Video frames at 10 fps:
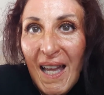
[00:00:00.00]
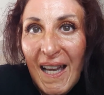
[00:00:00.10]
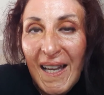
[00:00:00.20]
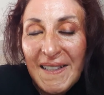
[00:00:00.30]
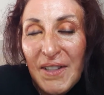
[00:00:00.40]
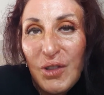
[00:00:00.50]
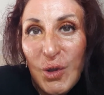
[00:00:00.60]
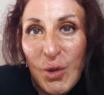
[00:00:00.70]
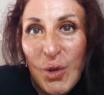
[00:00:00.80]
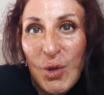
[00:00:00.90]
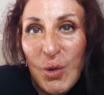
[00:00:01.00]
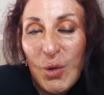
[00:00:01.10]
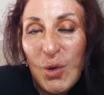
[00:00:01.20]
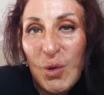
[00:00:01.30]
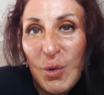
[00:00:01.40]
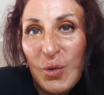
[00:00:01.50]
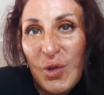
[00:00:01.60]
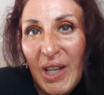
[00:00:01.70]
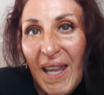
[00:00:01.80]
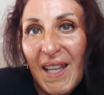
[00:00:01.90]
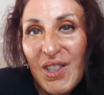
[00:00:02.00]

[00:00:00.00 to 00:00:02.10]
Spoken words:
and if you're doing so, don't forget